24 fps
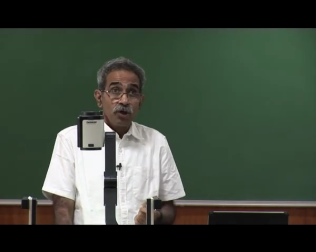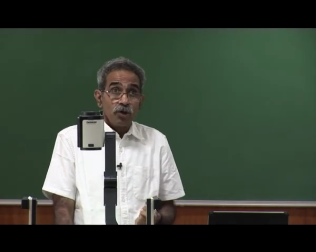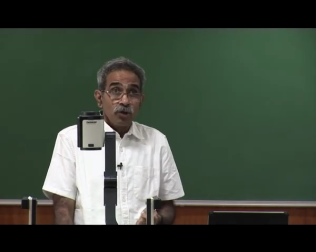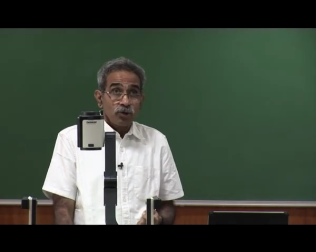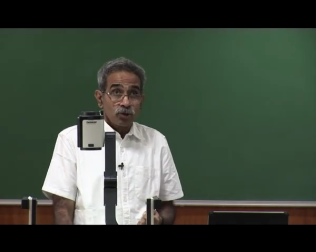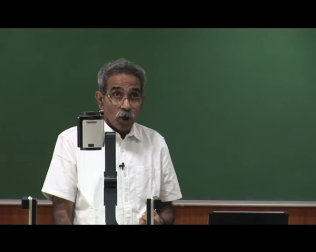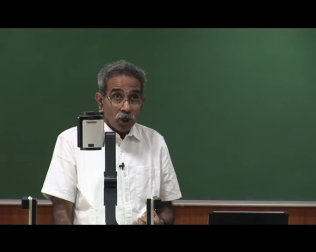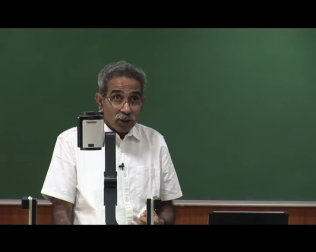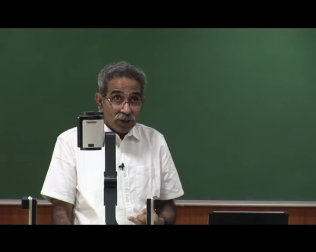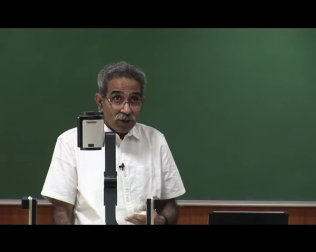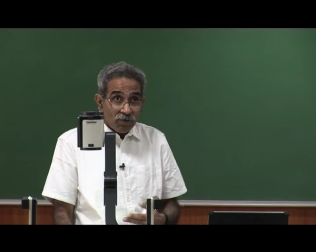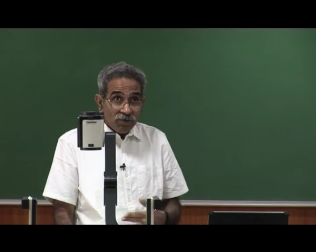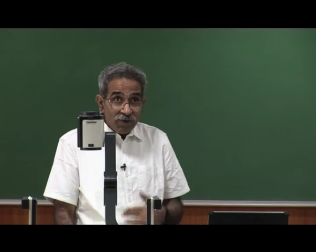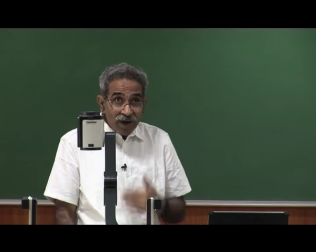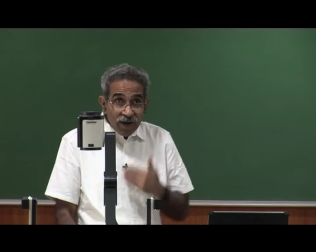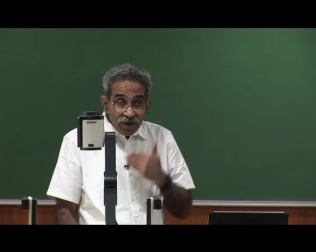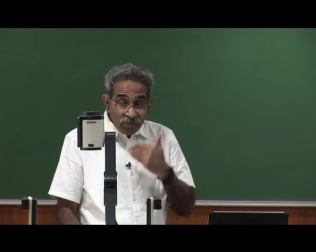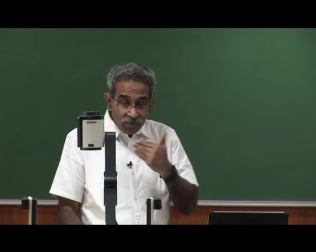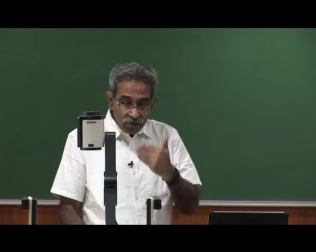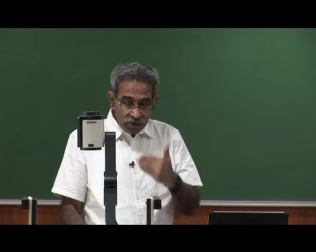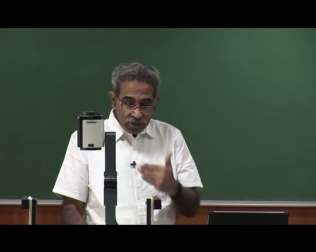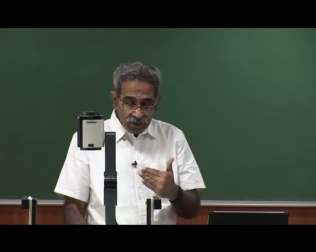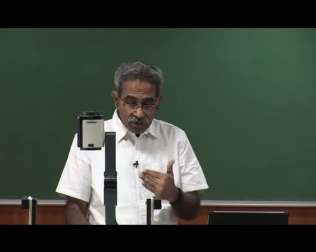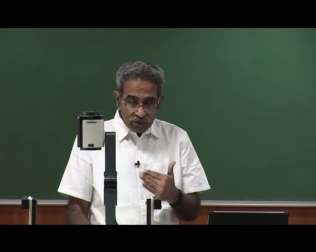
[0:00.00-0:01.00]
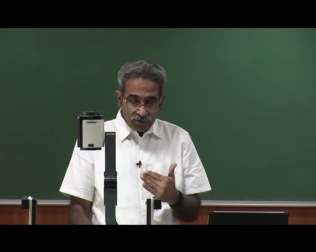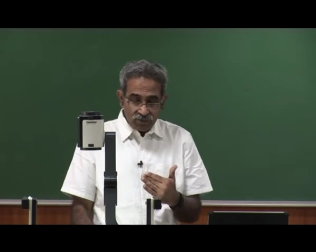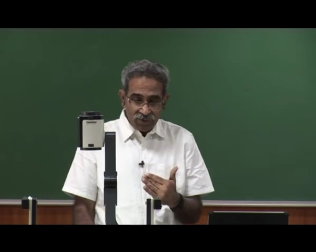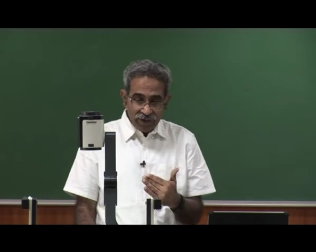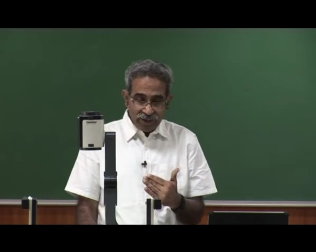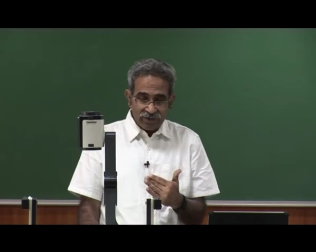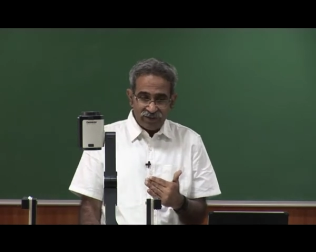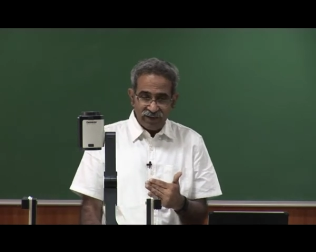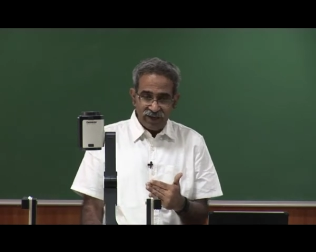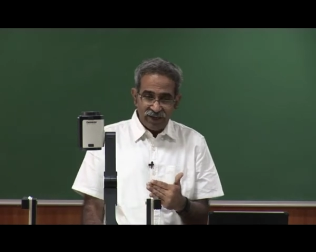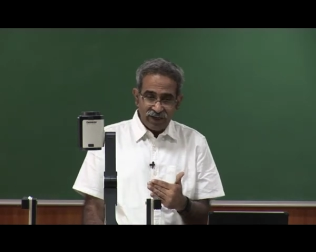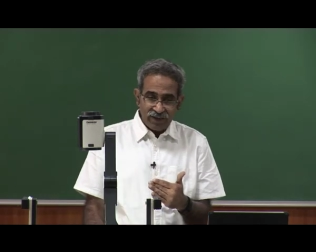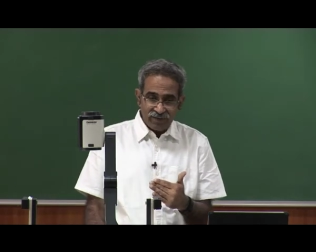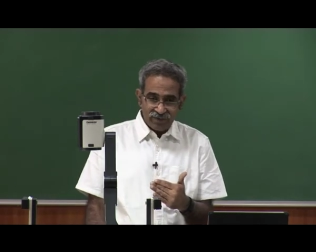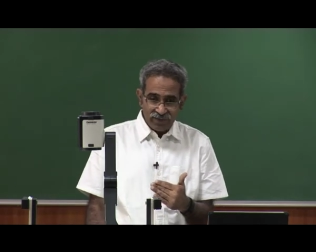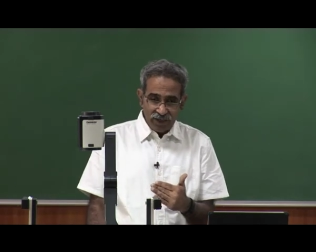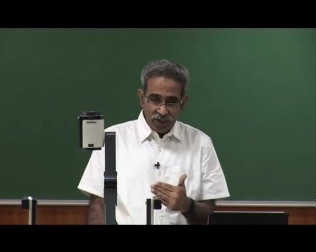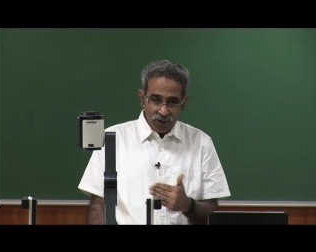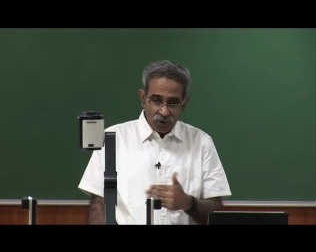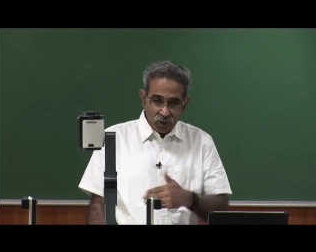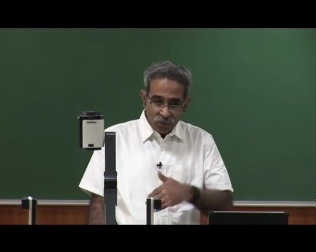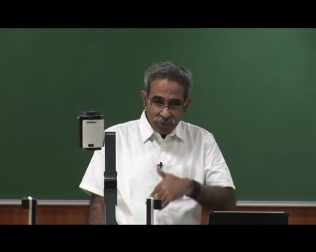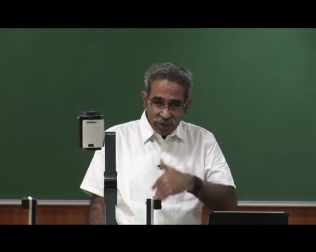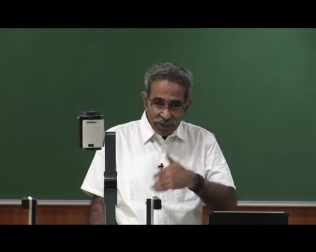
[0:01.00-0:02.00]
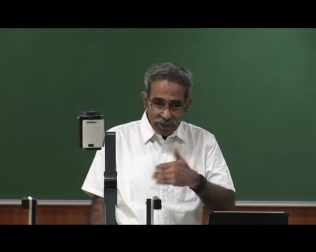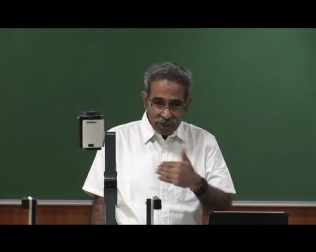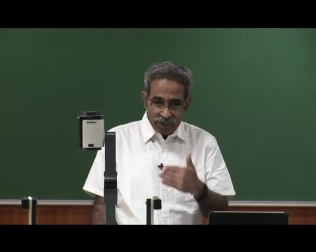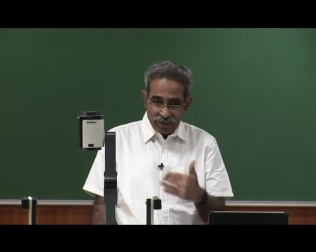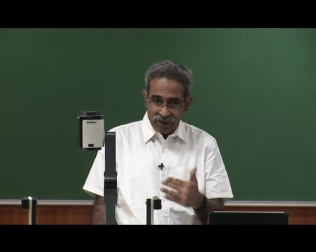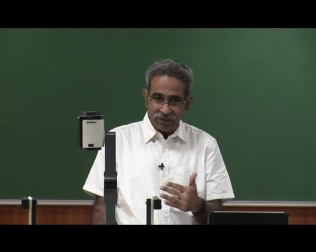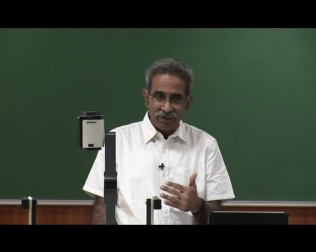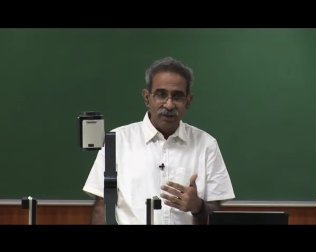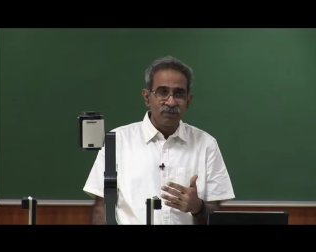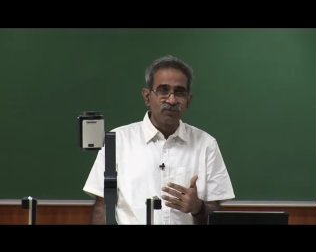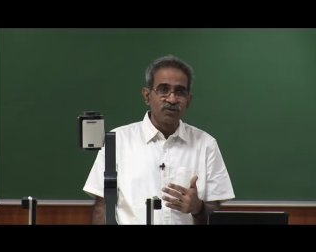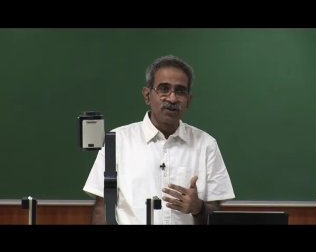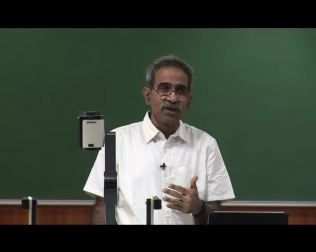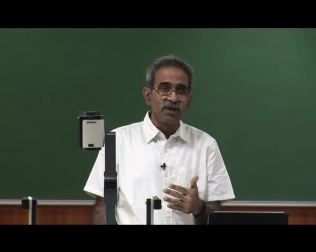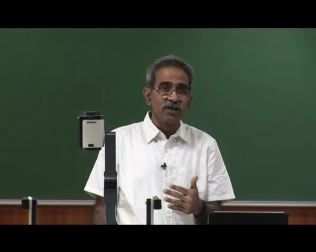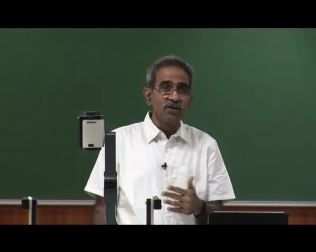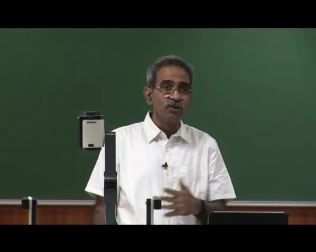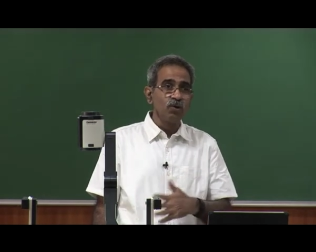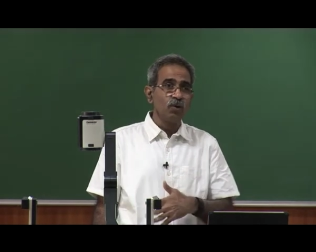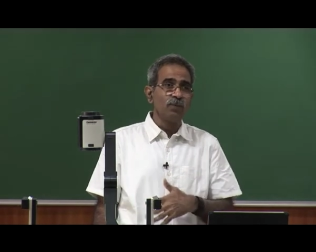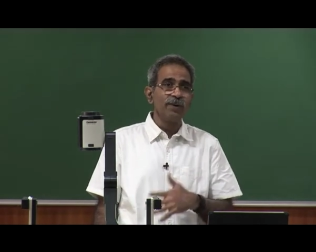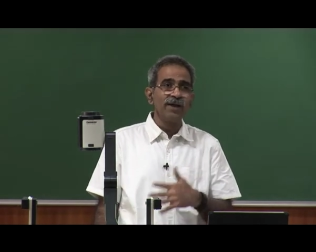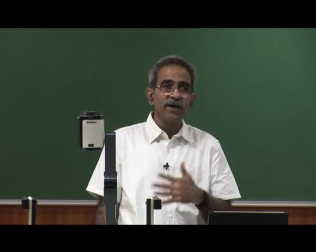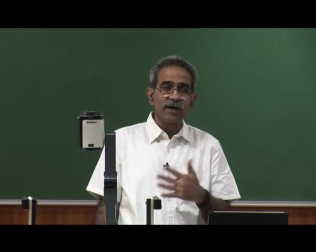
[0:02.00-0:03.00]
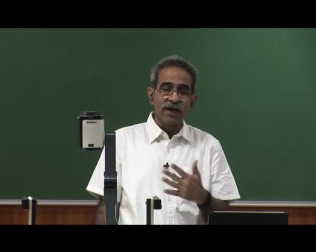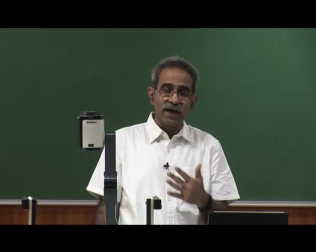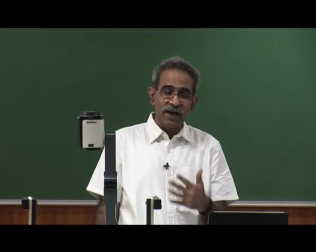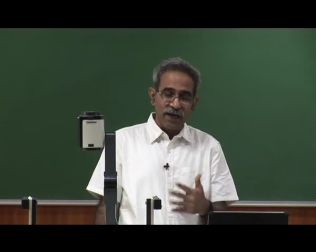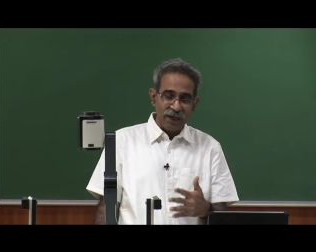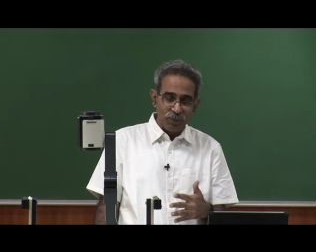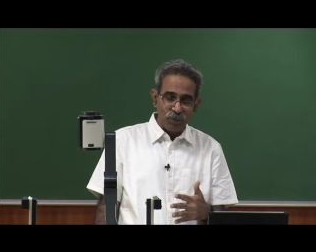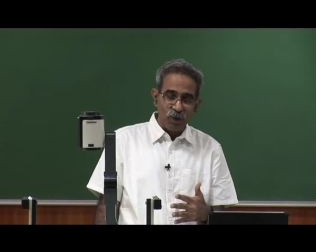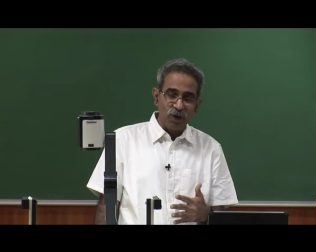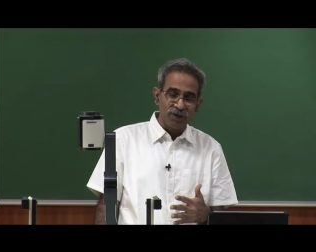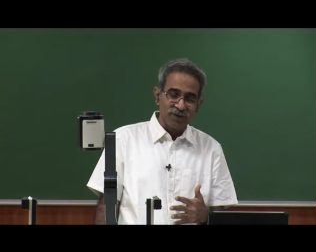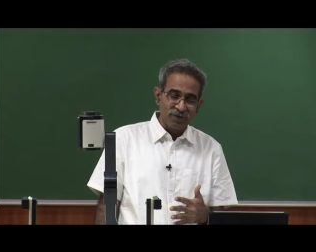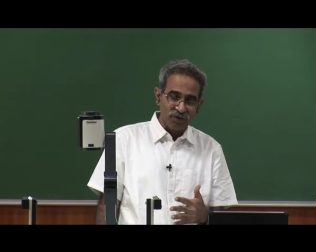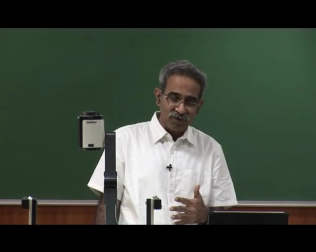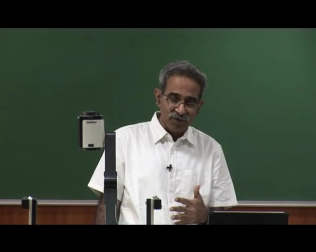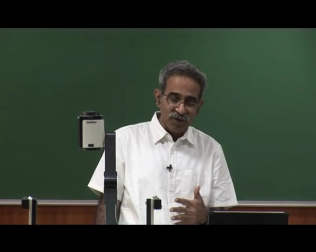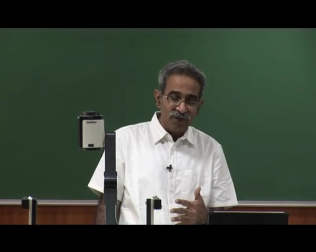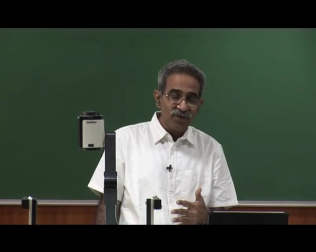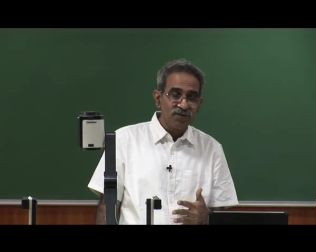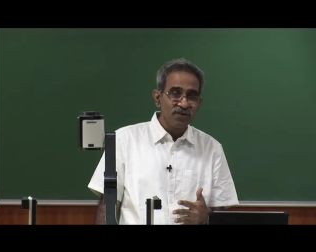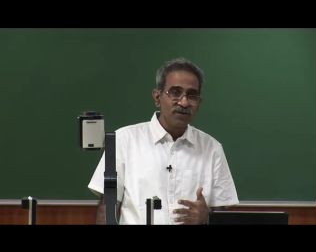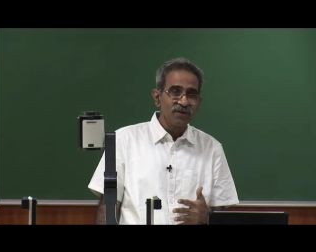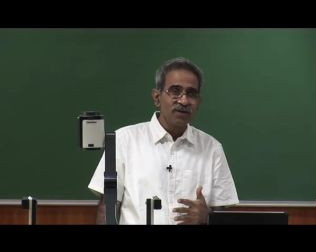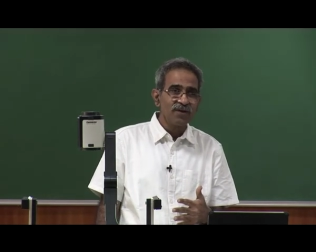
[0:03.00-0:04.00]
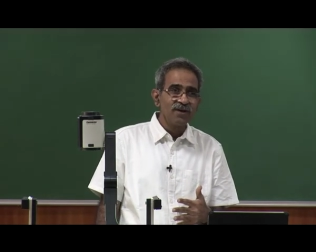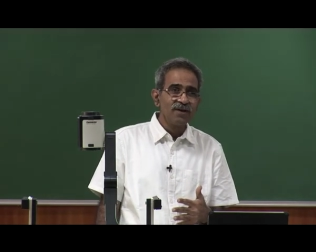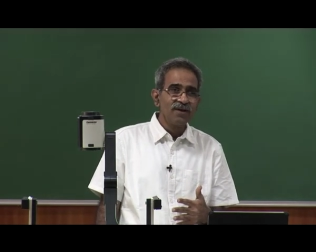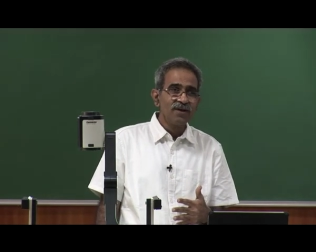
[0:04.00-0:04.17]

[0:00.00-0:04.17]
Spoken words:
So the way physics works is that you make an assumption, you make a hypothesis,